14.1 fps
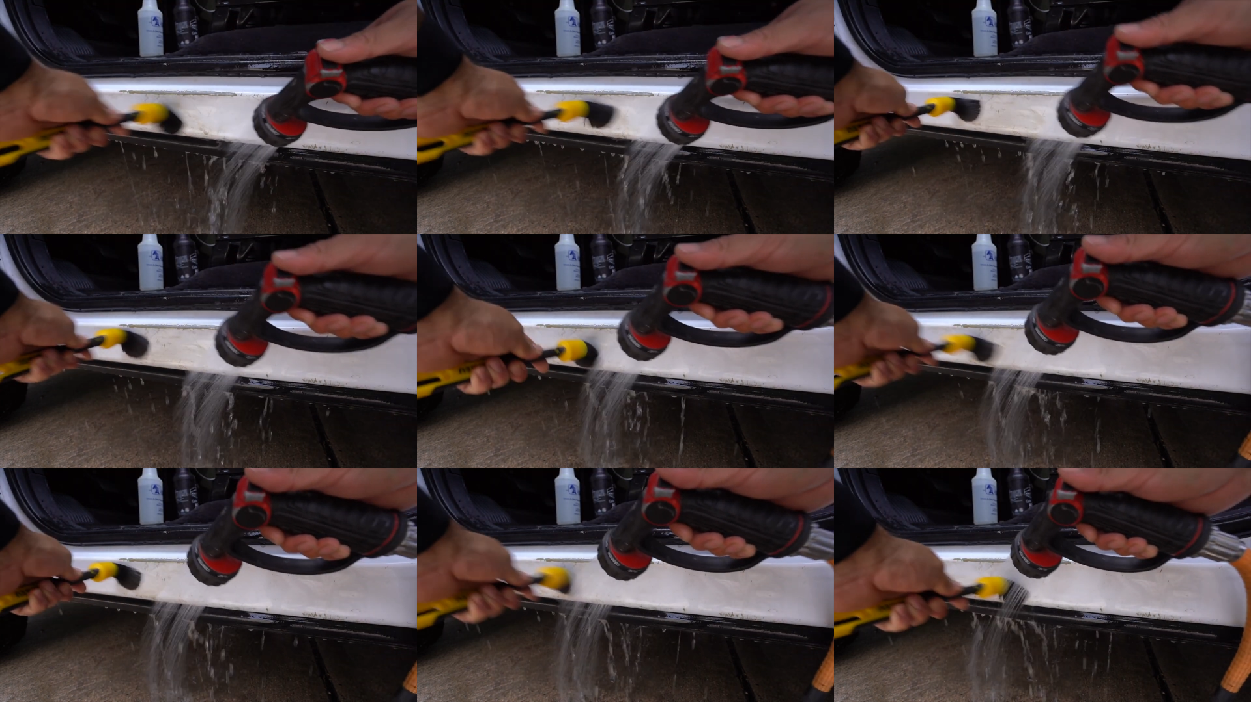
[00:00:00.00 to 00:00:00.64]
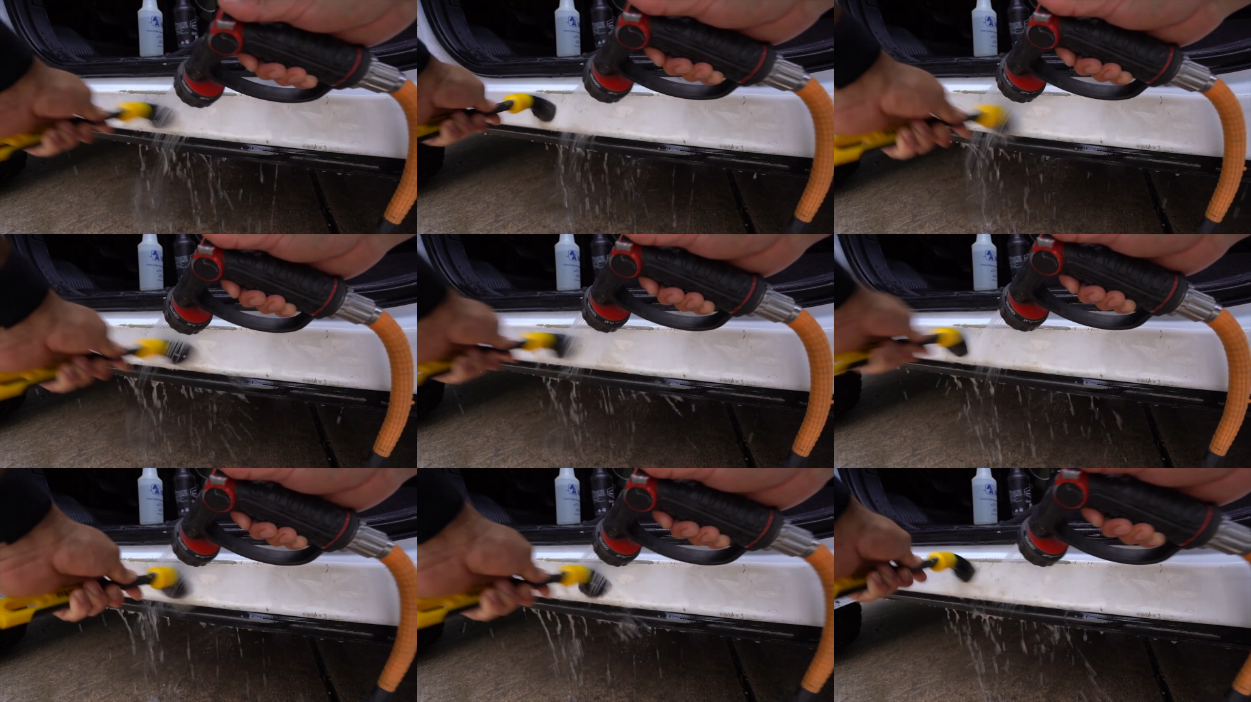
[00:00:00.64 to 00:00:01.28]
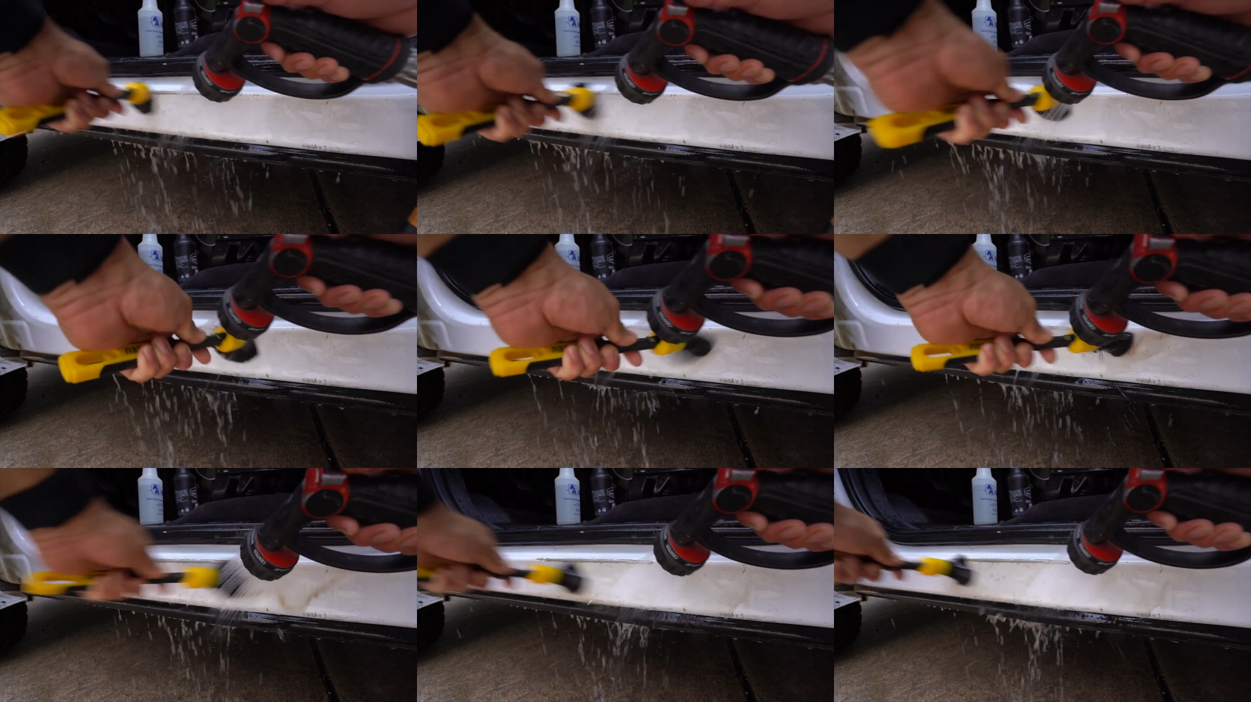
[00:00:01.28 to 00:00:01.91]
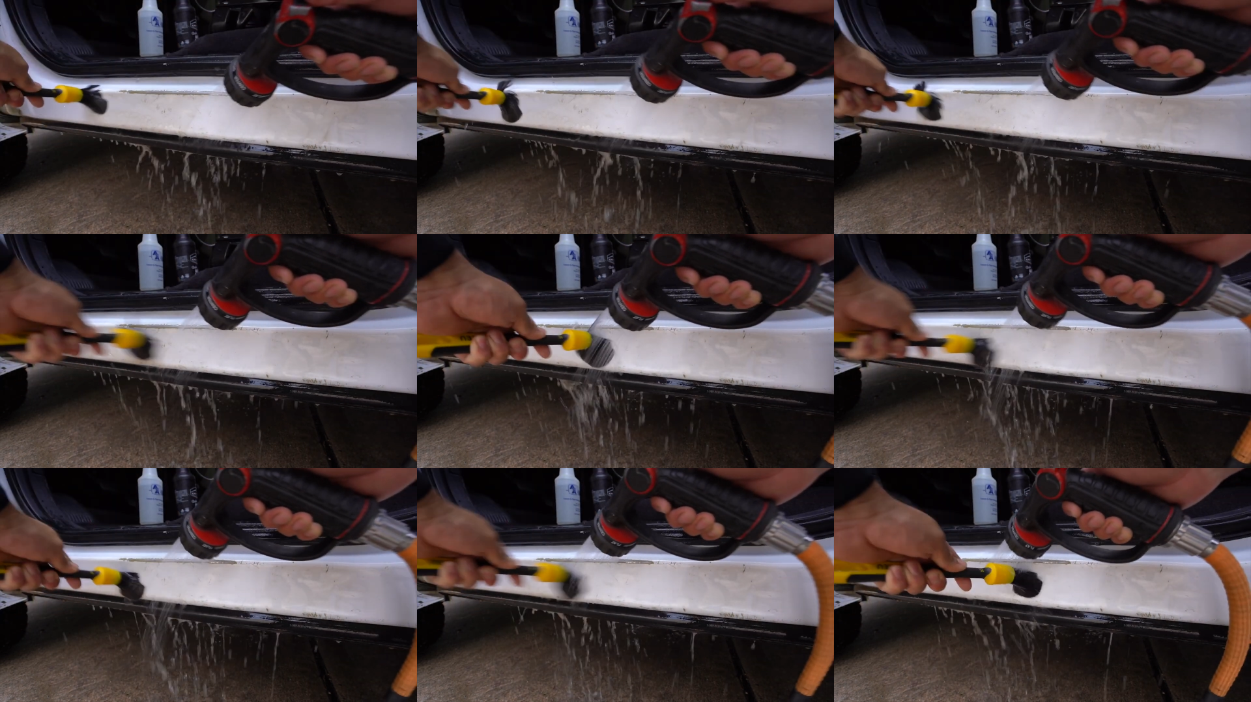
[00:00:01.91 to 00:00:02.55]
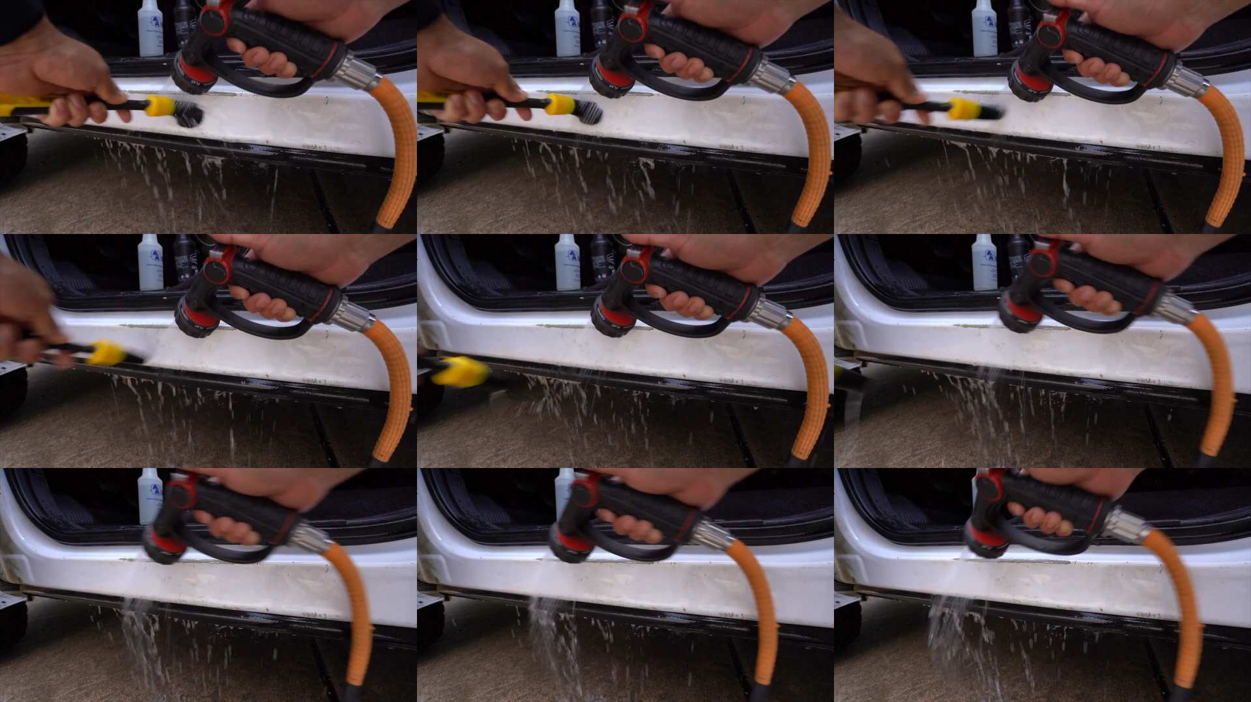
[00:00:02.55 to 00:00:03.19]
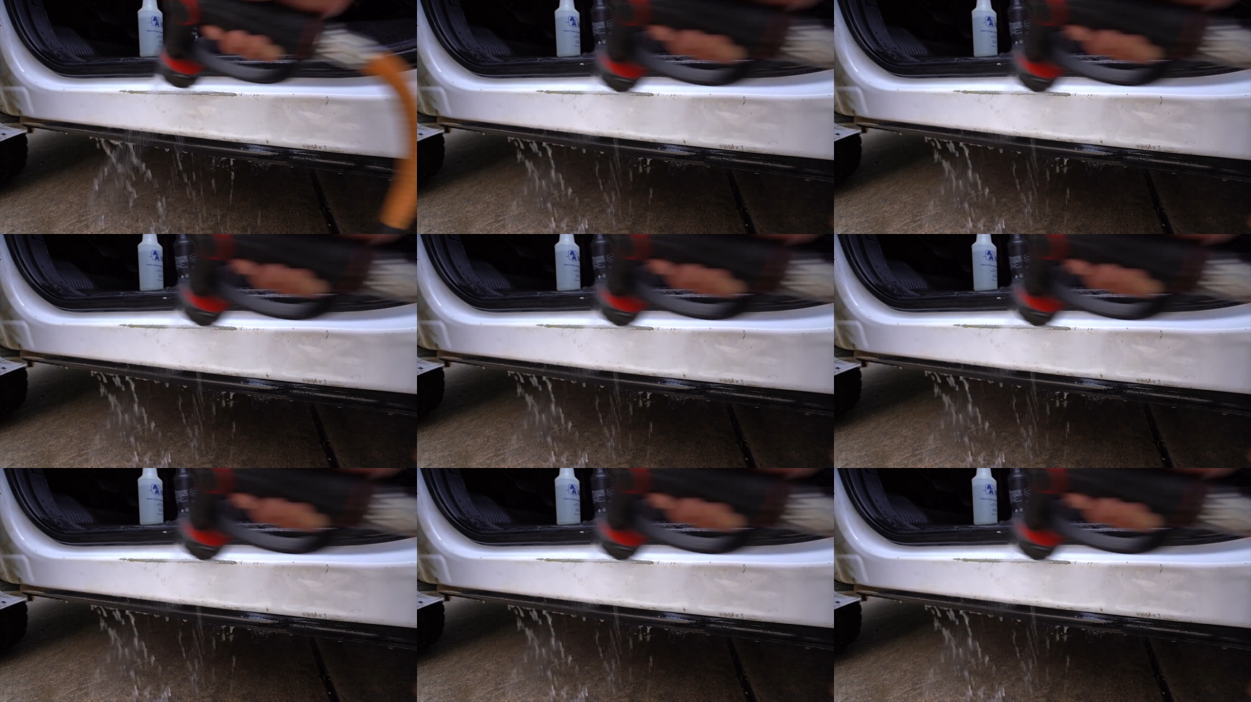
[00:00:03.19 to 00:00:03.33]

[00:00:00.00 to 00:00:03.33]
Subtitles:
Nobody's mouth can be seen.